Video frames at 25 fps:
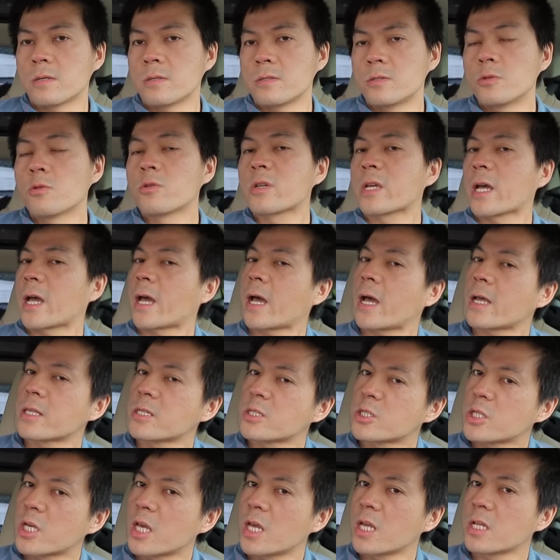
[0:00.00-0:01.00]
you can
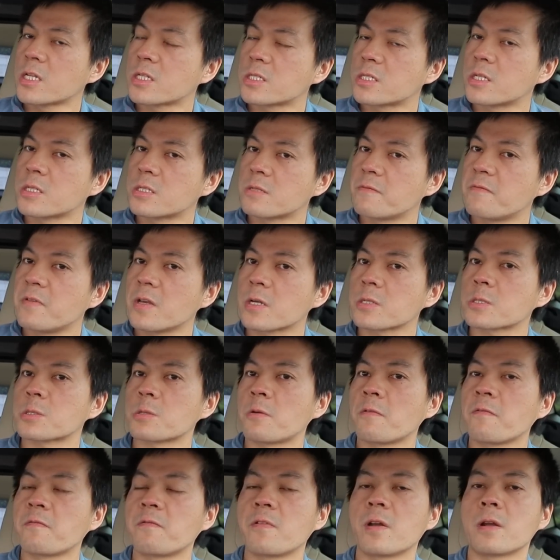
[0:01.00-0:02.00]
change this via
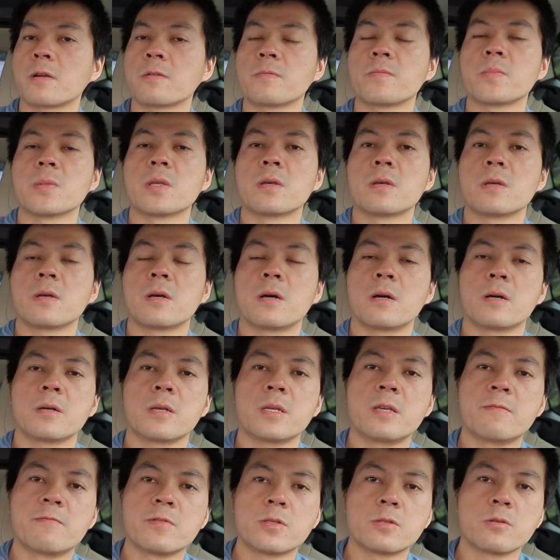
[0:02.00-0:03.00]
software,
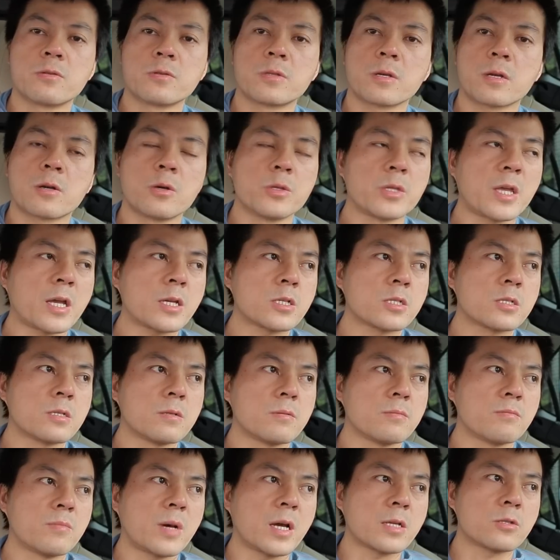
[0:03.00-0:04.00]
even though the
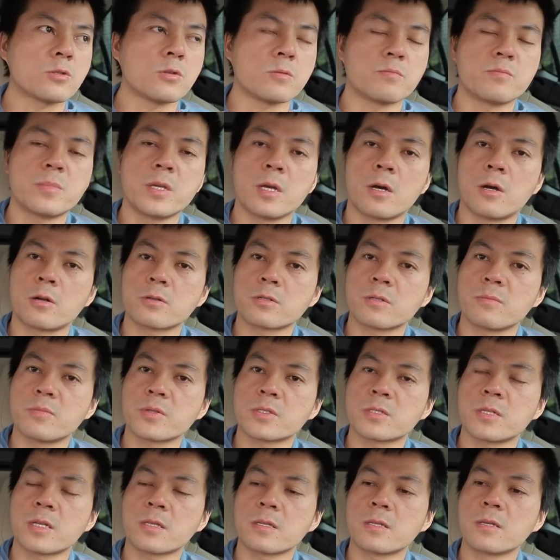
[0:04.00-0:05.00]
connection might not be
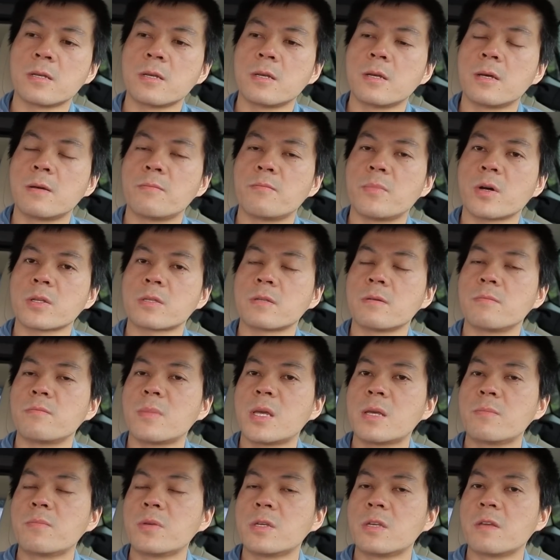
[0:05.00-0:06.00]
100%, but
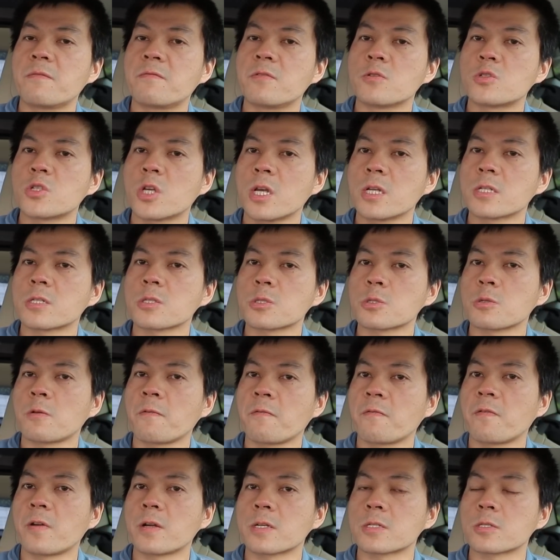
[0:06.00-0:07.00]
maybe if you change the
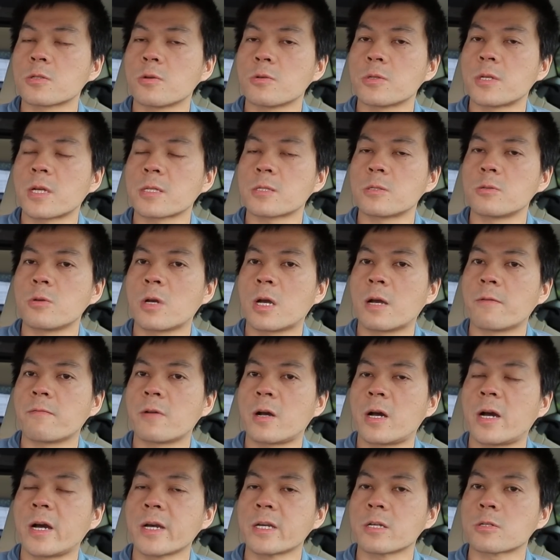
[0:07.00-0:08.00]
software so that you have a
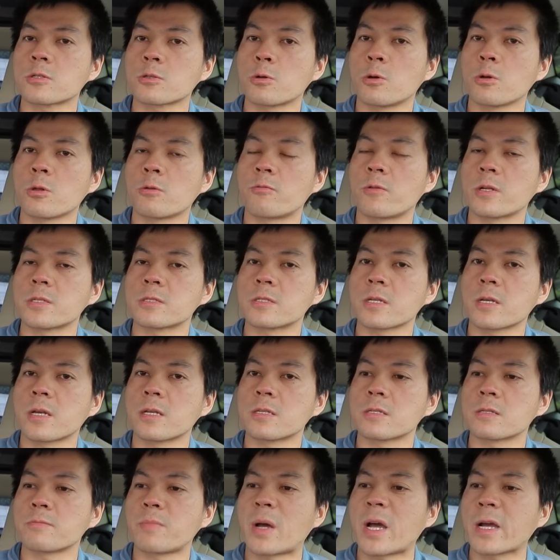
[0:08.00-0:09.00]
higher tolerance
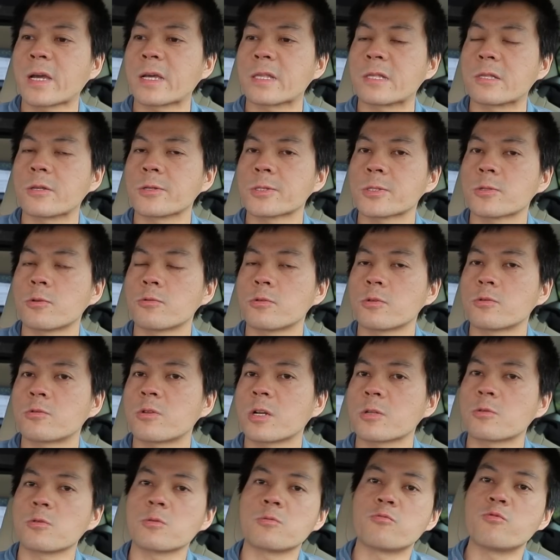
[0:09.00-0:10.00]
against packet loss, or you
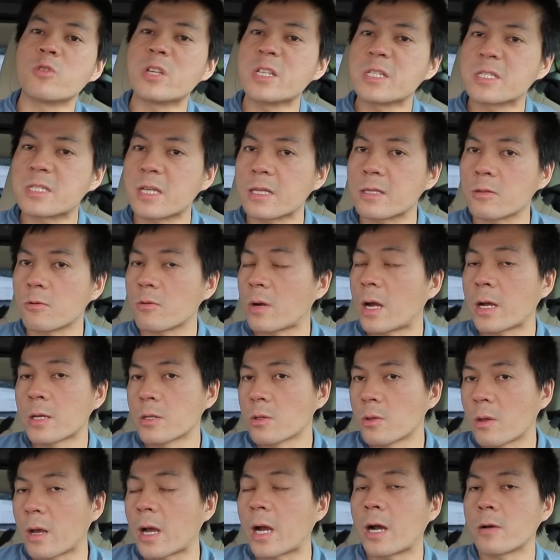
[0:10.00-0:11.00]
try to resend, or I
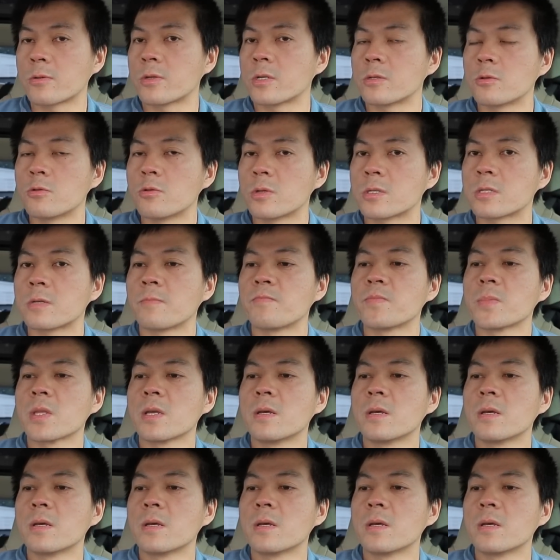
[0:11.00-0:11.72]
don't know how they do it,